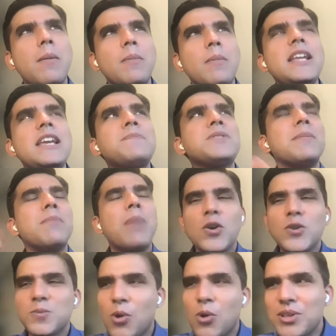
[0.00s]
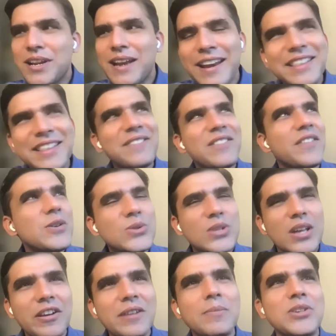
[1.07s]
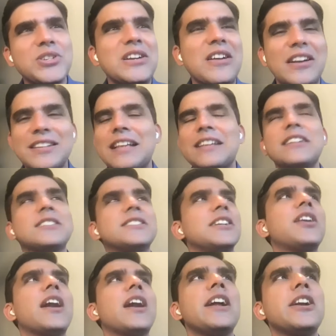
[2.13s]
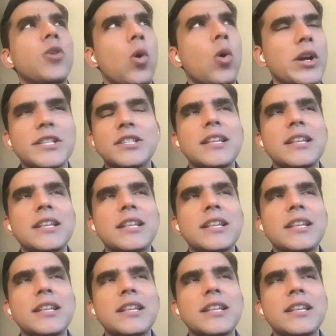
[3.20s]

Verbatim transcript: leaps and bounds more than anything we've used ever in machine learning. It's like it's a trillion tokens.